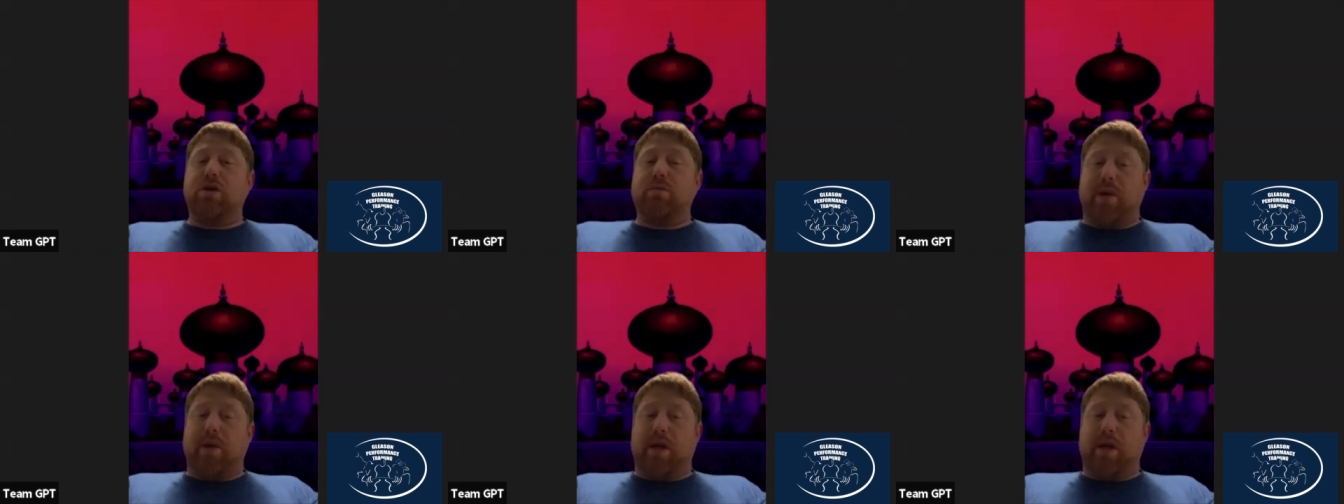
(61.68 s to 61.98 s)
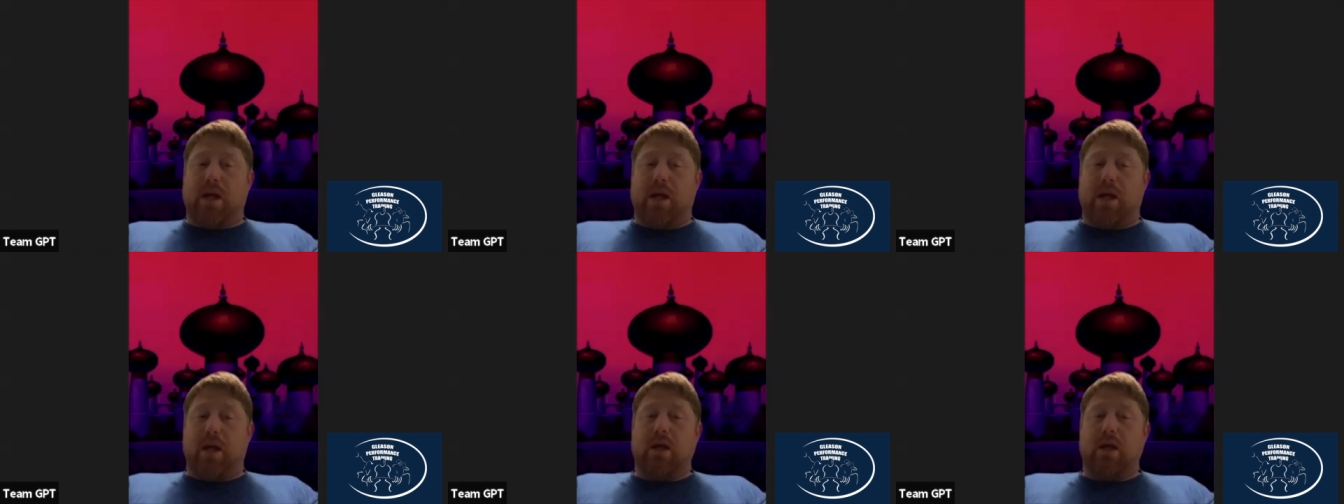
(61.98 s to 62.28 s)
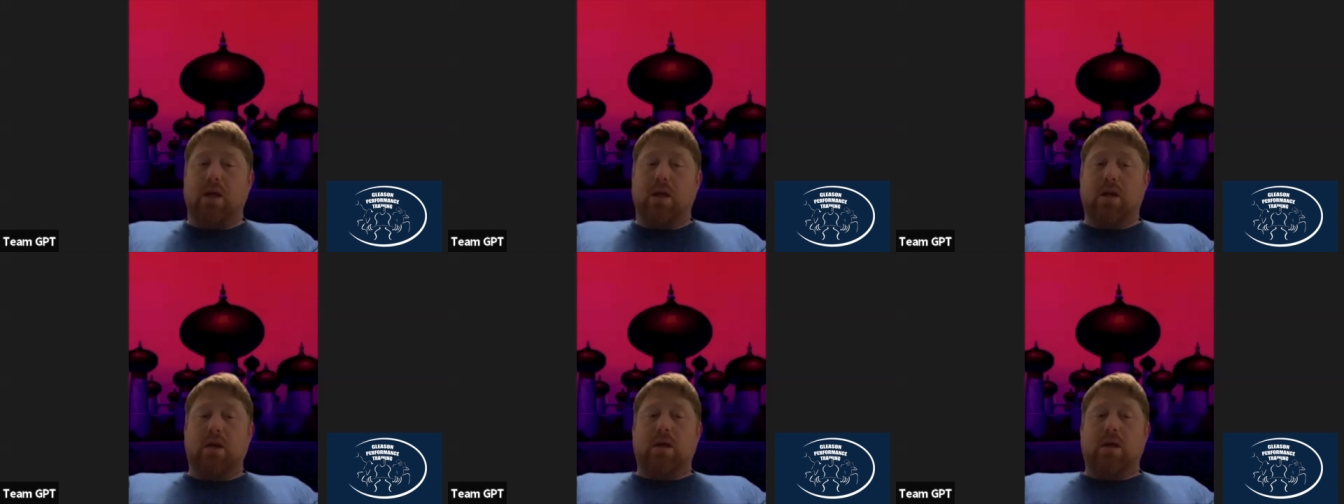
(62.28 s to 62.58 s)
be
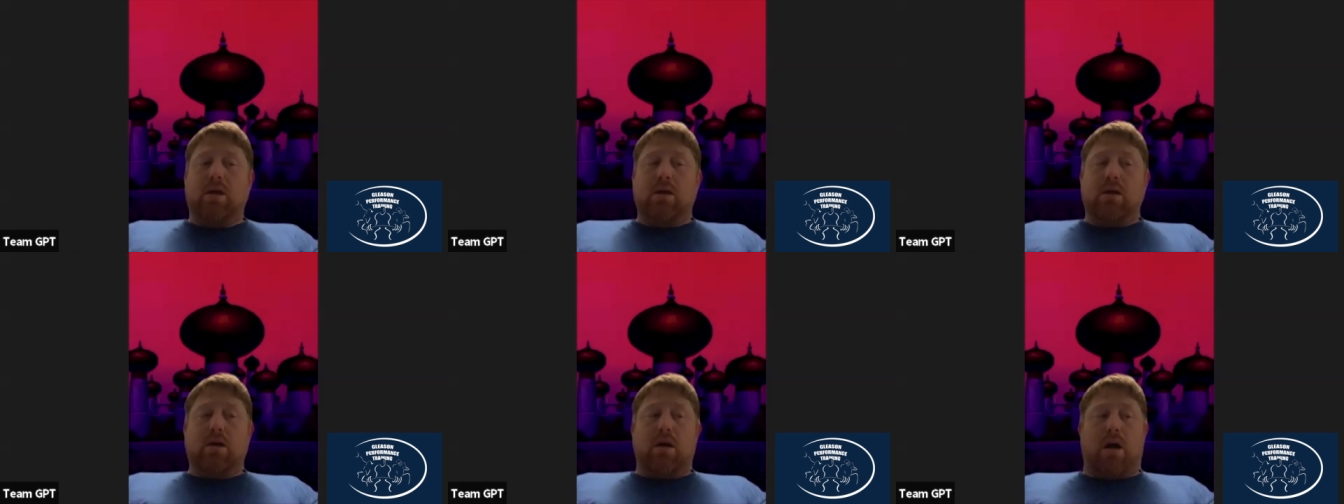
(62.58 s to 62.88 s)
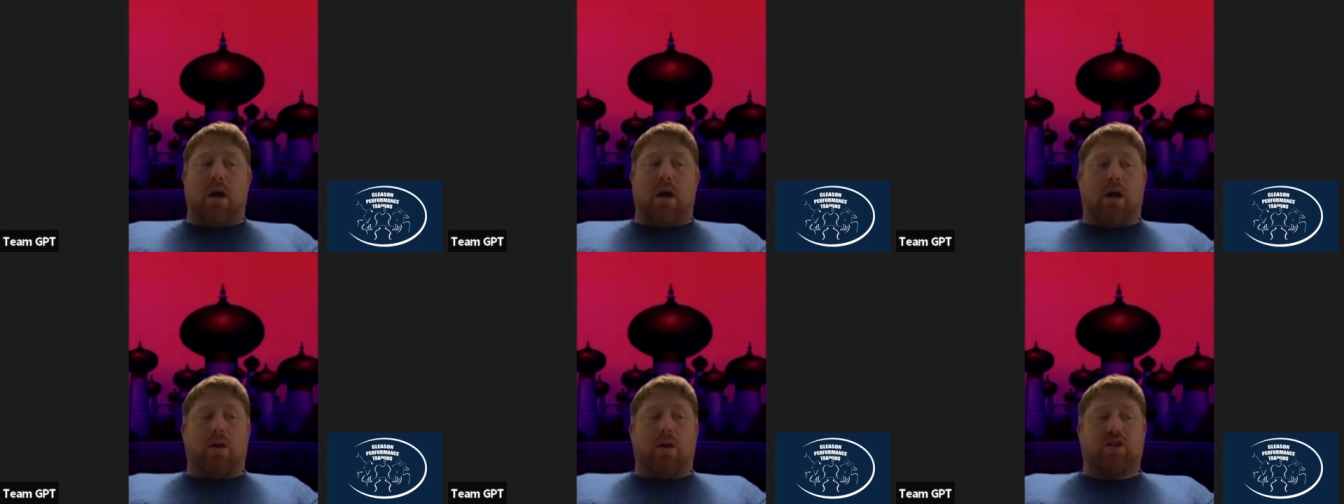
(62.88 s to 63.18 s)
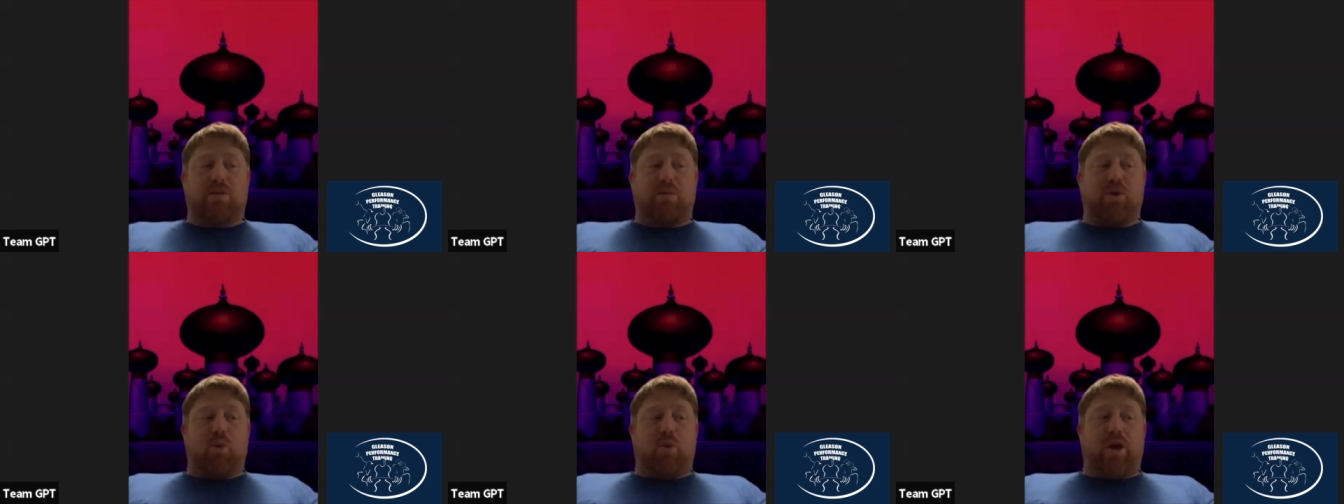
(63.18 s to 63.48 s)

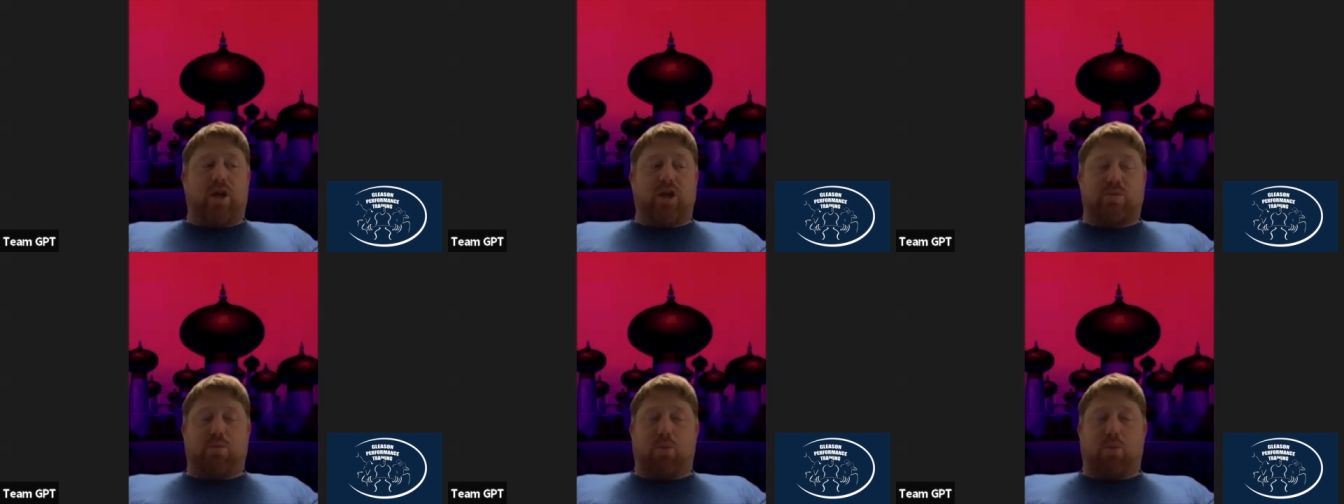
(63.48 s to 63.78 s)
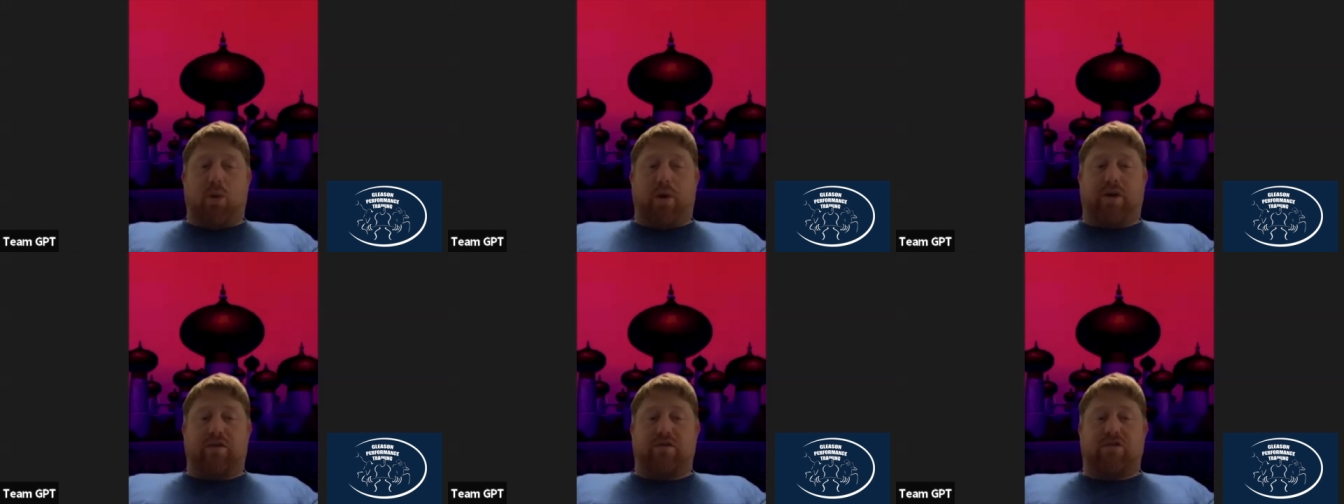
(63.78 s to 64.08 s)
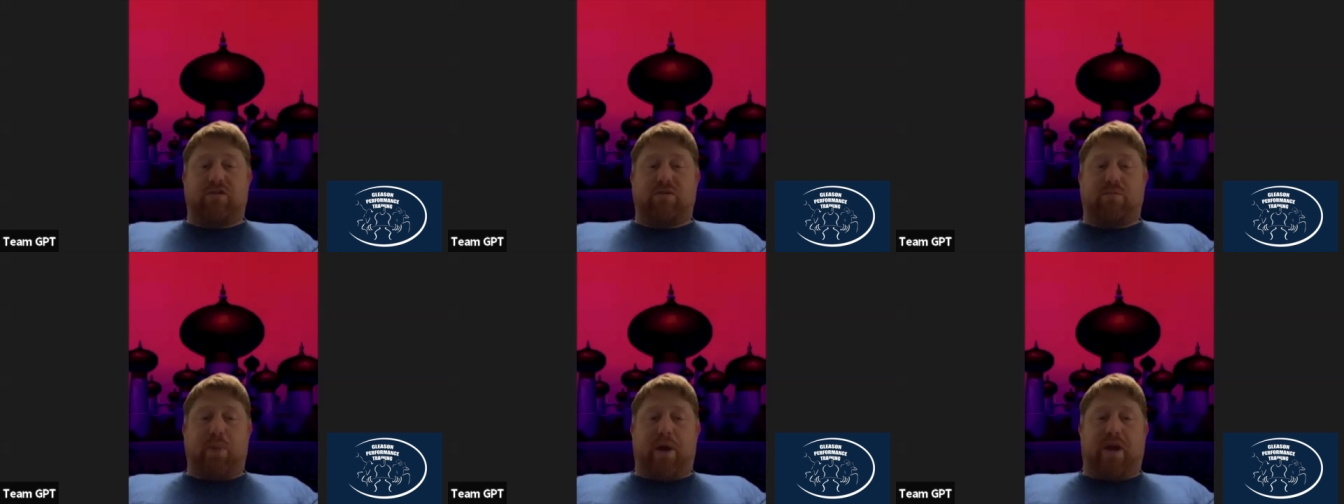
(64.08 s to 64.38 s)
some of the weakest
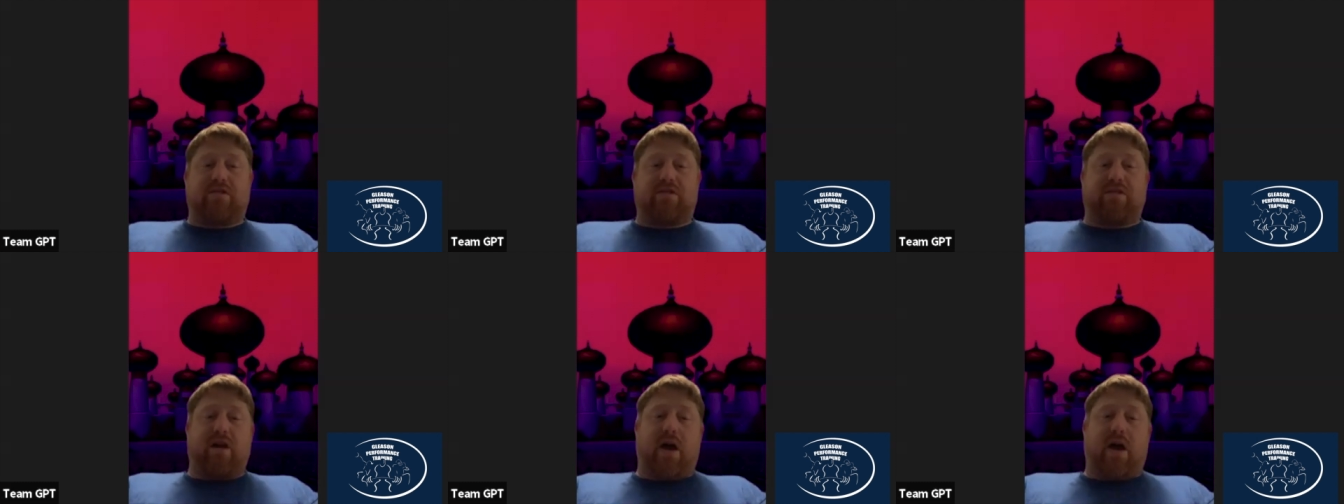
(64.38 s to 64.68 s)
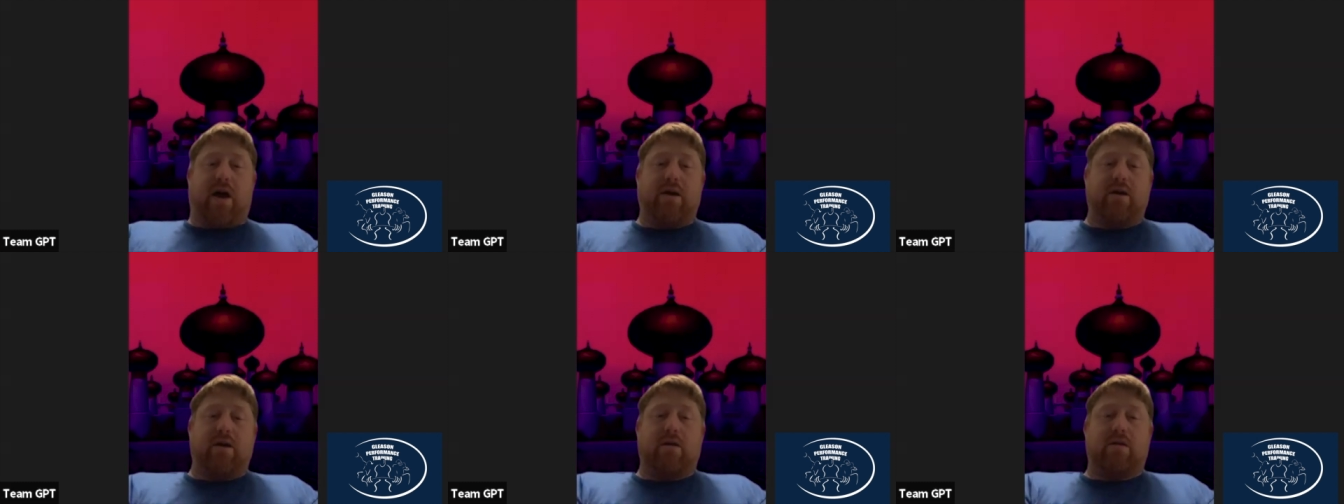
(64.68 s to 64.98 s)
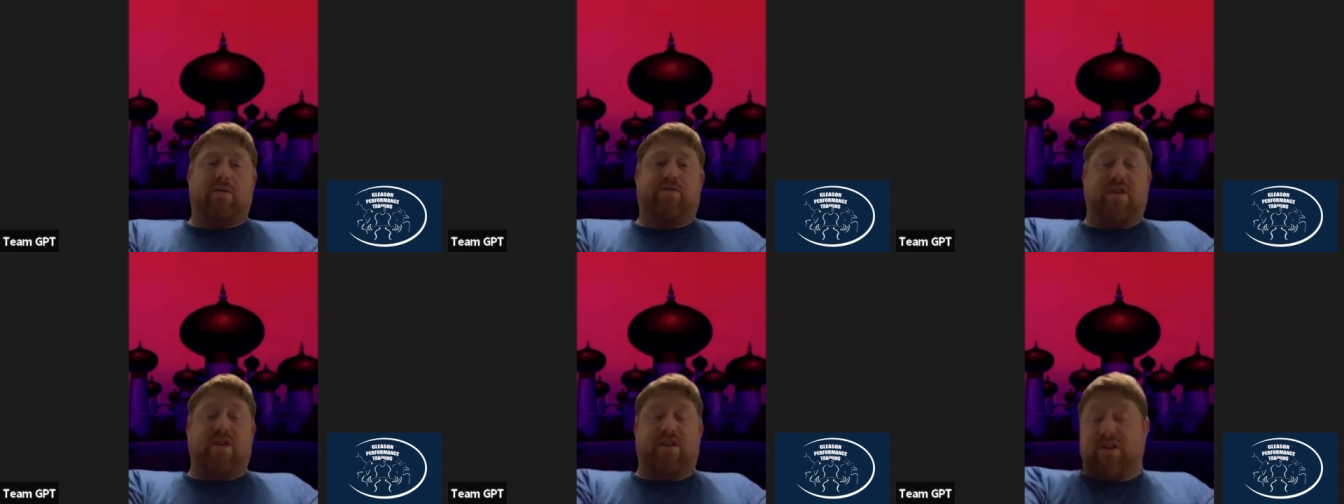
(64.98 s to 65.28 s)
points based on
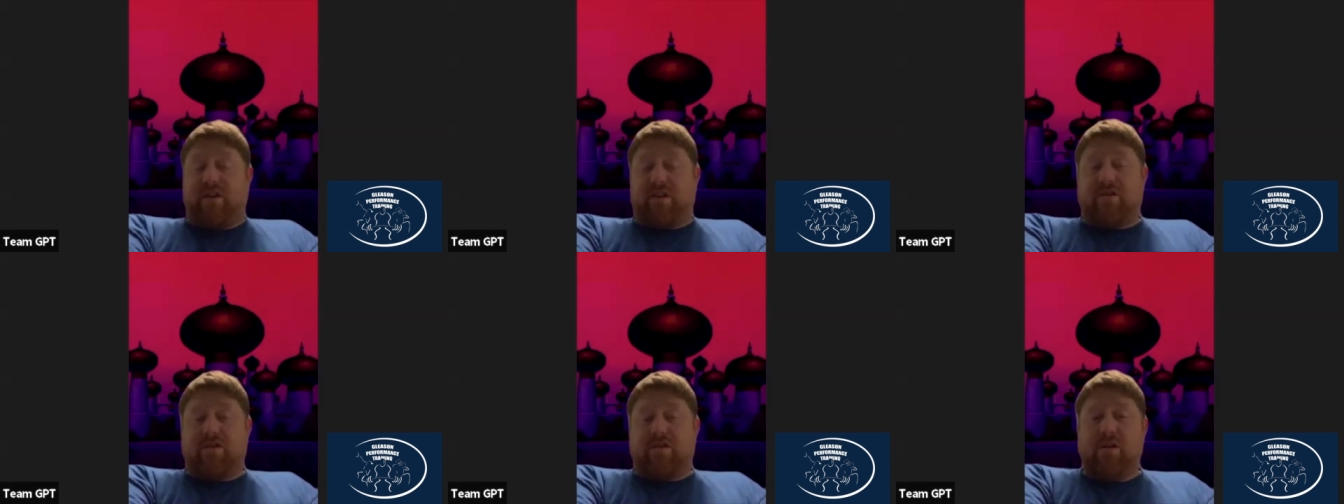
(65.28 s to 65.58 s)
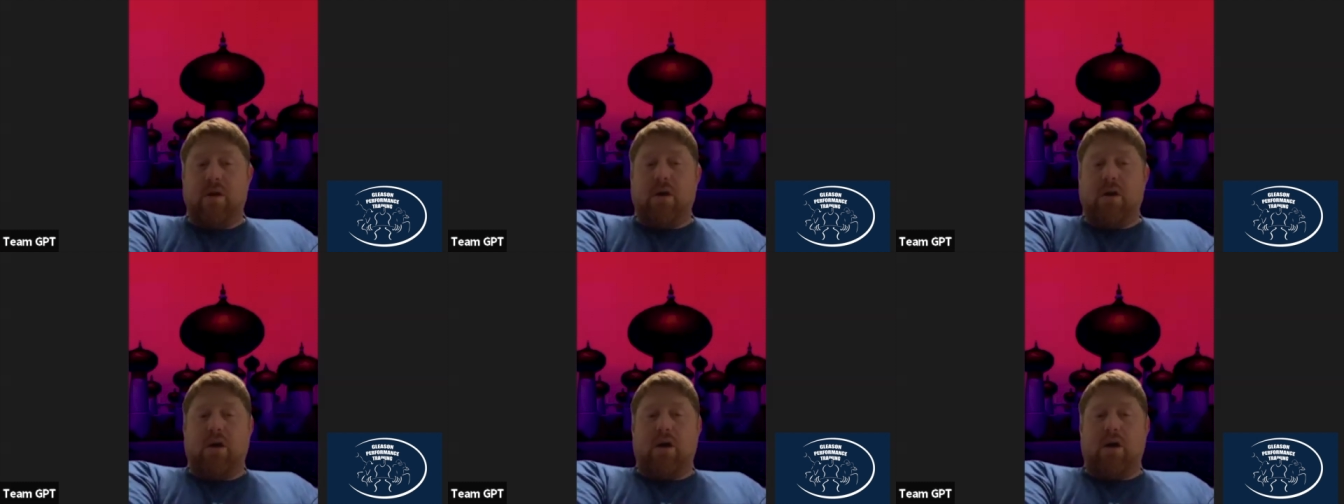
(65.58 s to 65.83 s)
physics.